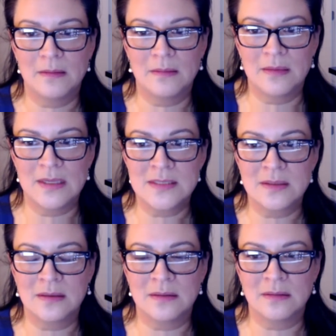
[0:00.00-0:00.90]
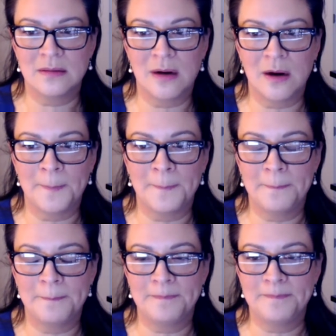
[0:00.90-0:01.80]
These are
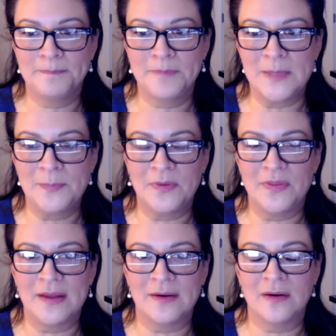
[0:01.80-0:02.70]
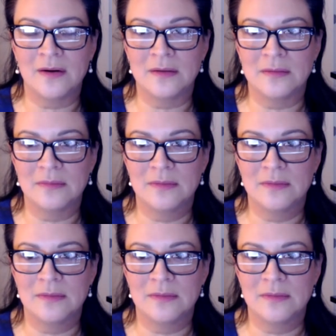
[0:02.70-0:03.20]
people that own